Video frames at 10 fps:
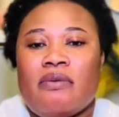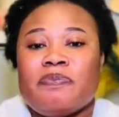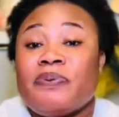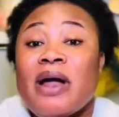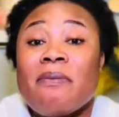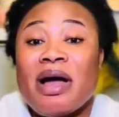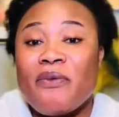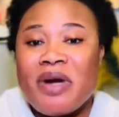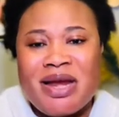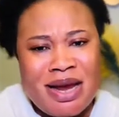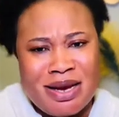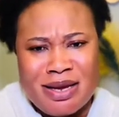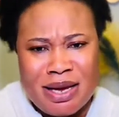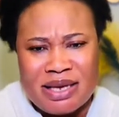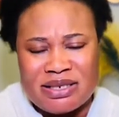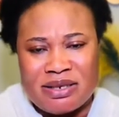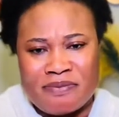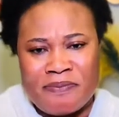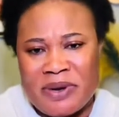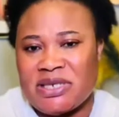prama we ne ni nye din,
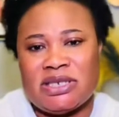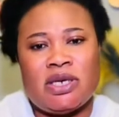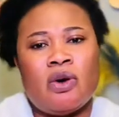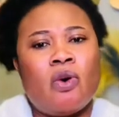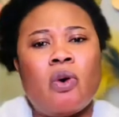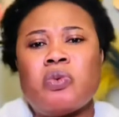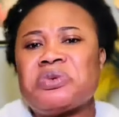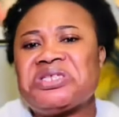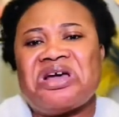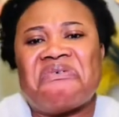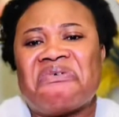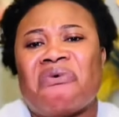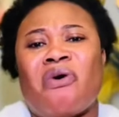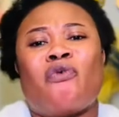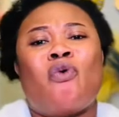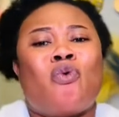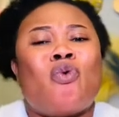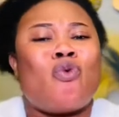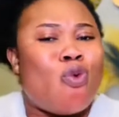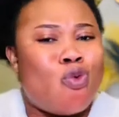but oh, say, or
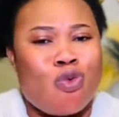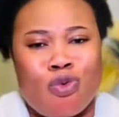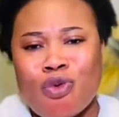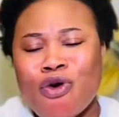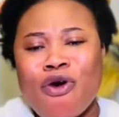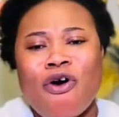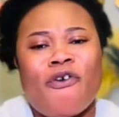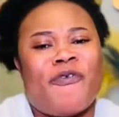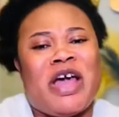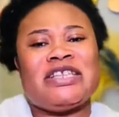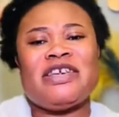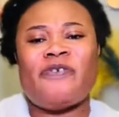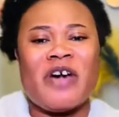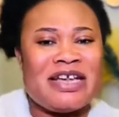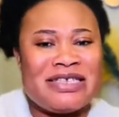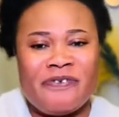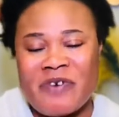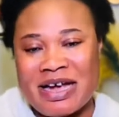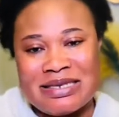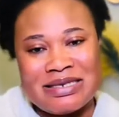kuku, or fighty,
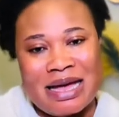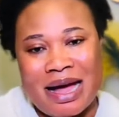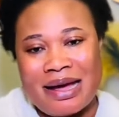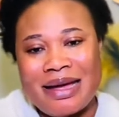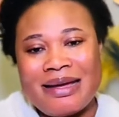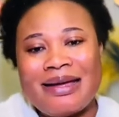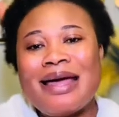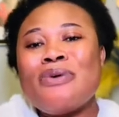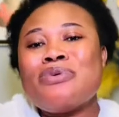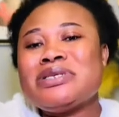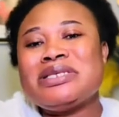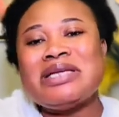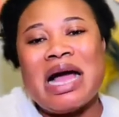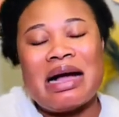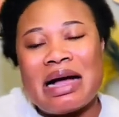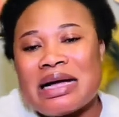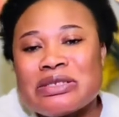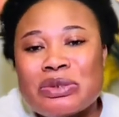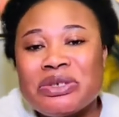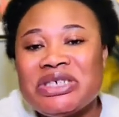ya. And could see a gut.
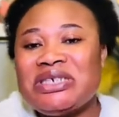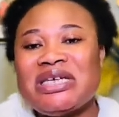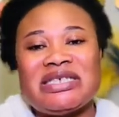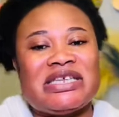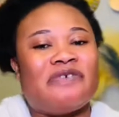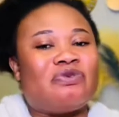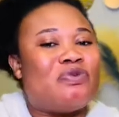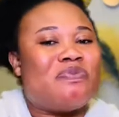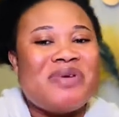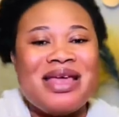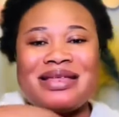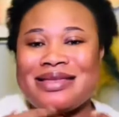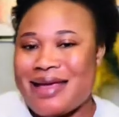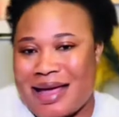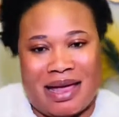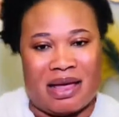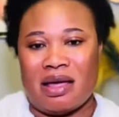So she just have to be there.